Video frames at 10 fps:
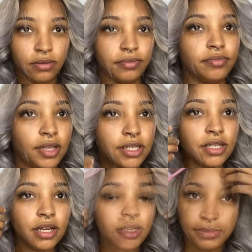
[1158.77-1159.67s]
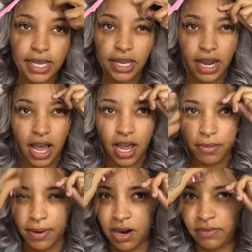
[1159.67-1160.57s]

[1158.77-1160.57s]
that's good. Taking an eyebrow